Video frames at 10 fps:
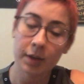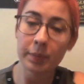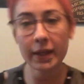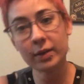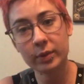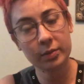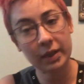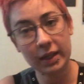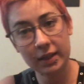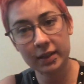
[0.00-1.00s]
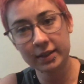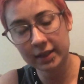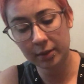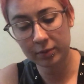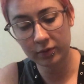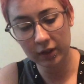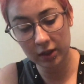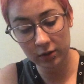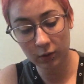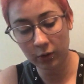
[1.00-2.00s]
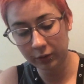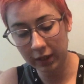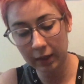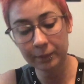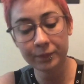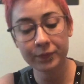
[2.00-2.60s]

plan with me type of video, only